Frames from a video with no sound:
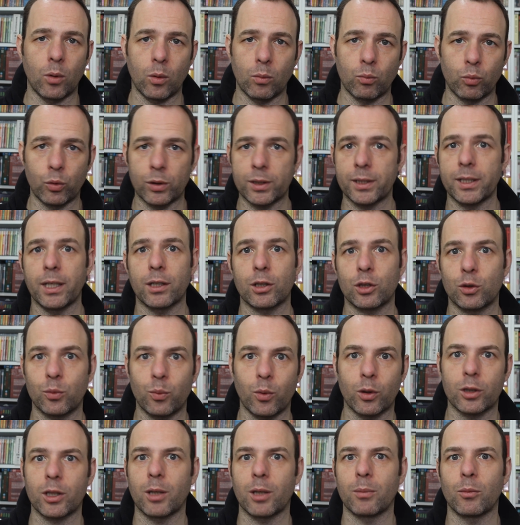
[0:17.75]
research
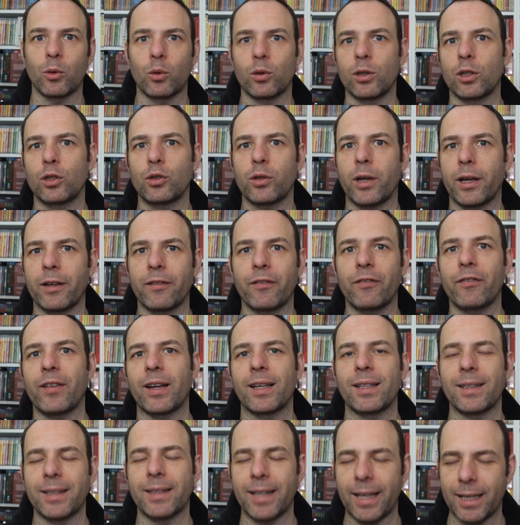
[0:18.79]
what I'm going to try and
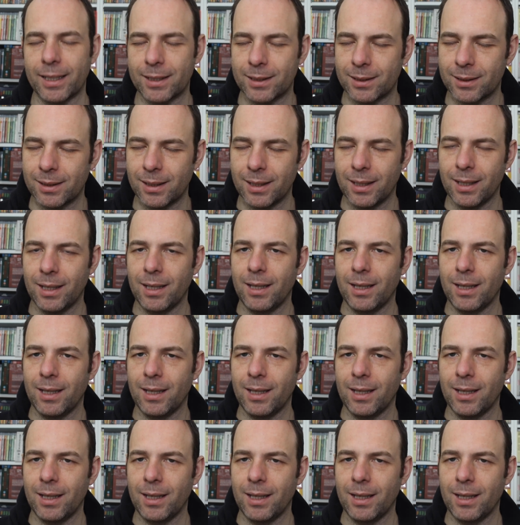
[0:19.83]
find next.